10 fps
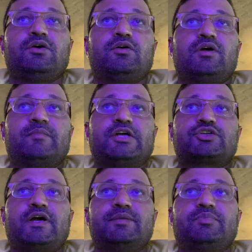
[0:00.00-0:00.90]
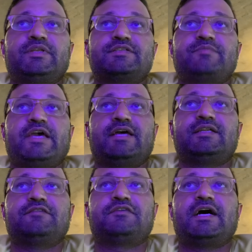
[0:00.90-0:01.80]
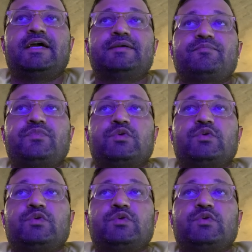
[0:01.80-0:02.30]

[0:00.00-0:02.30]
Or am I trying to please man? If I